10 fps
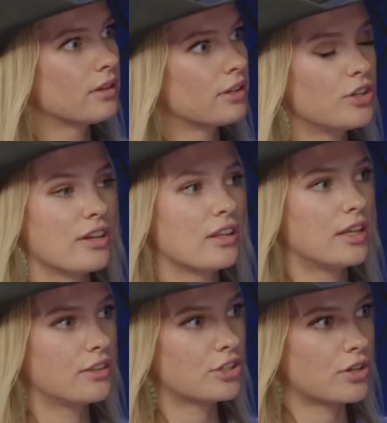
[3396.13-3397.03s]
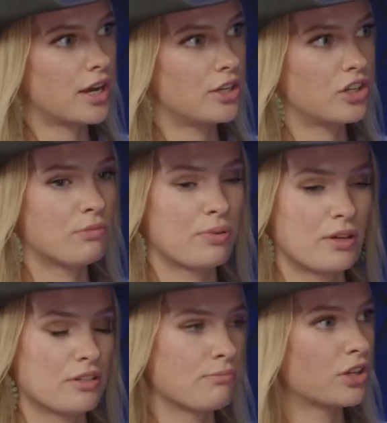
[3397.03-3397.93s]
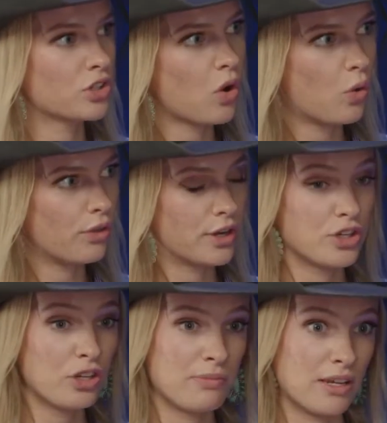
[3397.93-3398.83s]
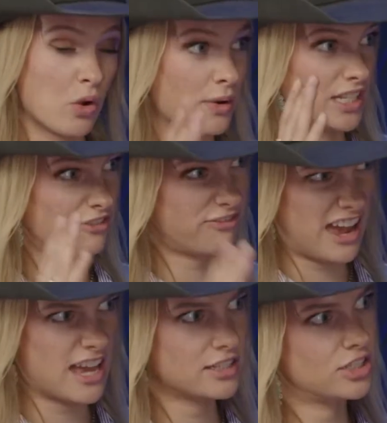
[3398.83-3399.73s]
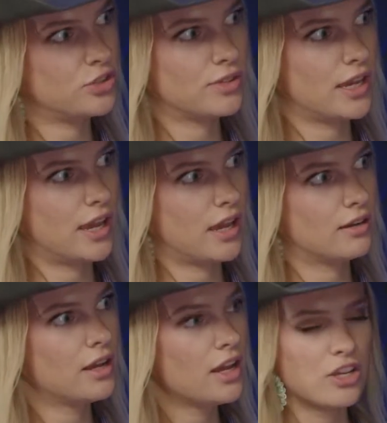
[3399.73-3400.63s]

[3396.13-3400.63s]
You can clean the train. You can put as much coal in there. You can be going as fast as you can.